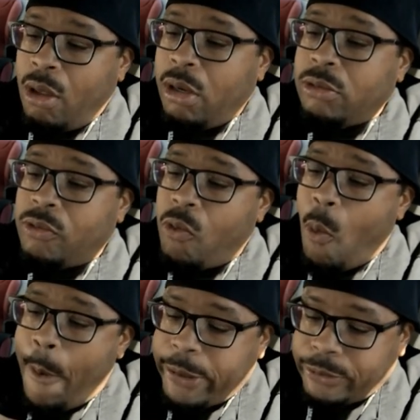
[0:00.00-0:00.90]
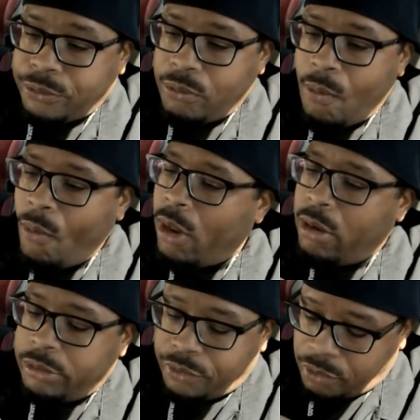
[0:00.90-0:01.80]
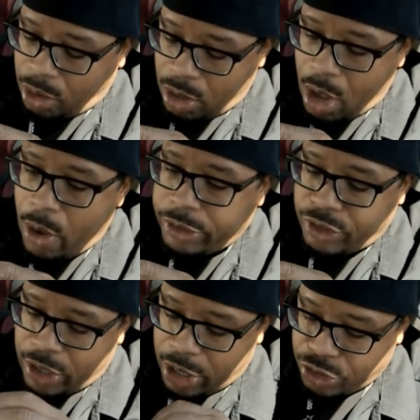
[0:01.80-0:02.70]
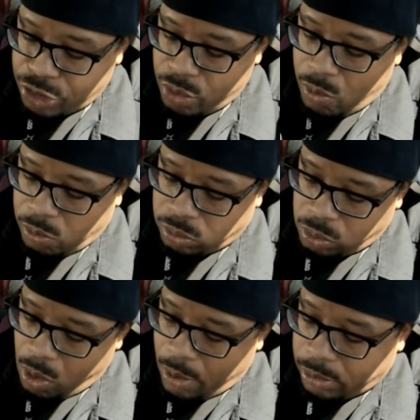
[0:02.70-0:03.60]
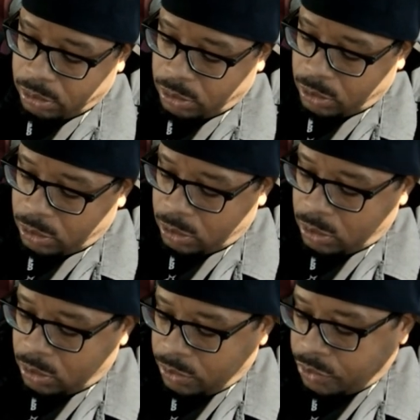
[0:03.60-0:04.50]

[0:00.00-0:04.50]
Did you eat all the nuggets? No, I still got two. Five.